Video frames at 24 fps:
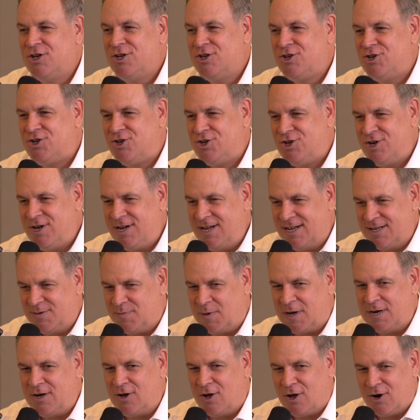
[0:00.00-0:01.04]
She is
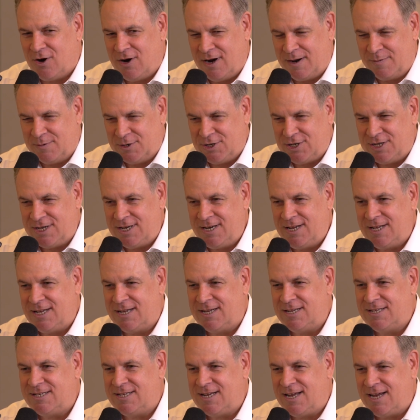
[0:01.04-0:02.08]
my daughter. Emerson
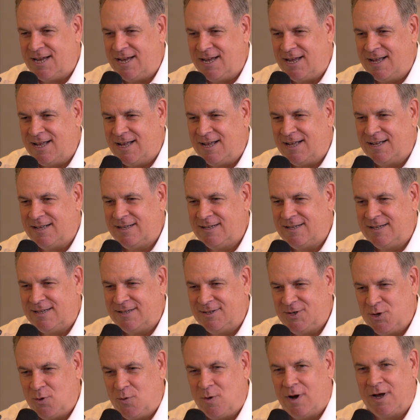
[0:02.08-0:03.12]

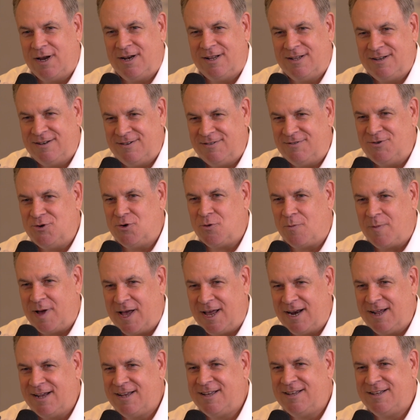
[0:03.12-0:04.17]
is quite a
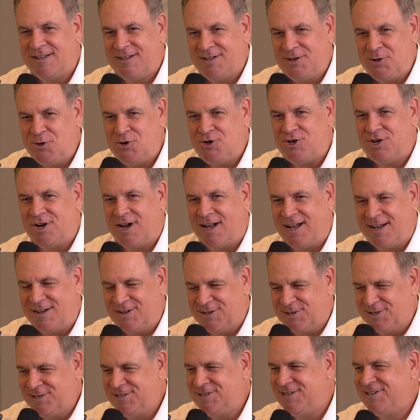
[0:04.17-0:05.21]
dramatic
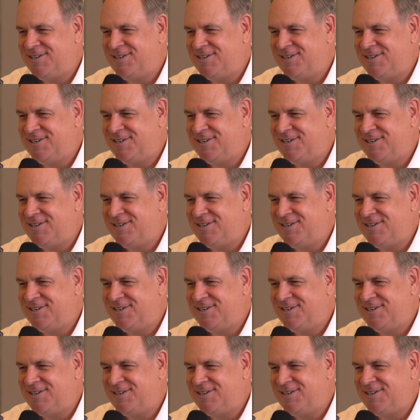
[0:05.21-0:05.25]
child.